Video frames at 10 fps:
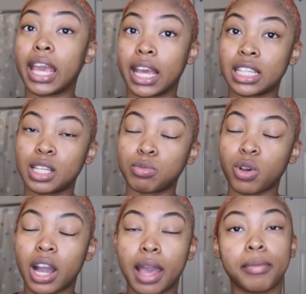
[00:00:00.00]
and
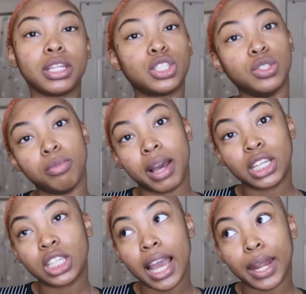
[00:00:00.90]
subscribe to my
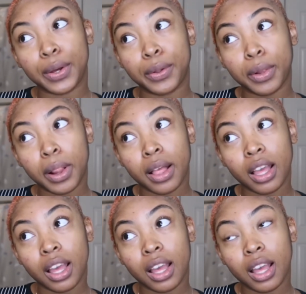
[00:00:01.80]
channel,
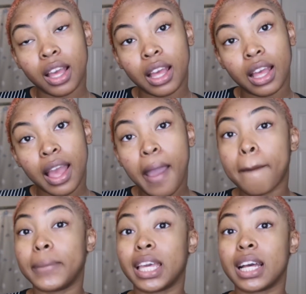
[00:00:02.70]

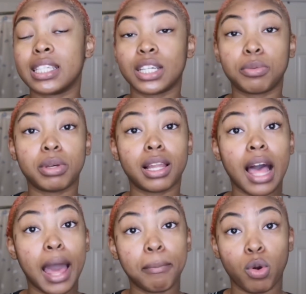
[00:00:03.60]
because there'll be a
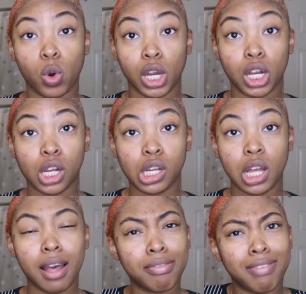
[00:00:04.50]
lot more
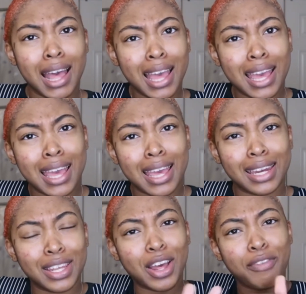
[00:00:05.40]
of fun,
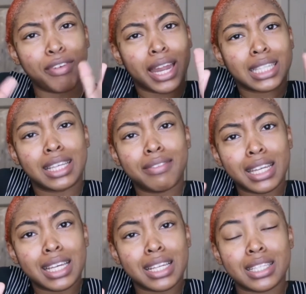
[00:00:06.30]
you know, fun
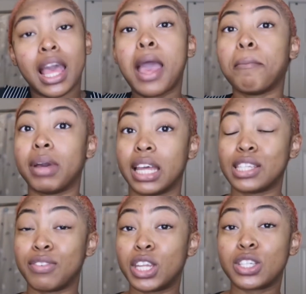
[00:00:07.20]
activities. My next
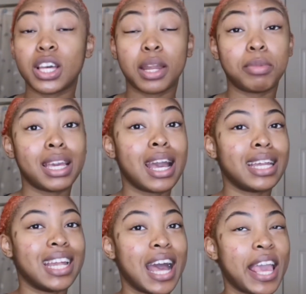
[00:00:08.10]
video is gonna be
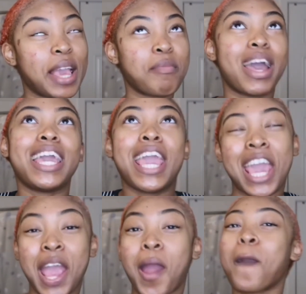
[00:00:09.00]
dyeing my
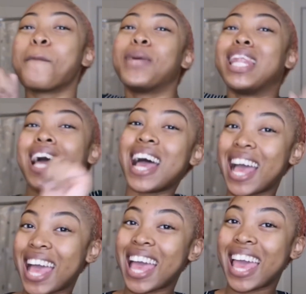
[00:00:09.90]
hair
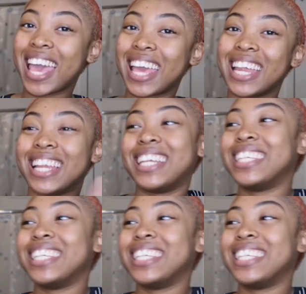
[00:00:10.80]
blonde,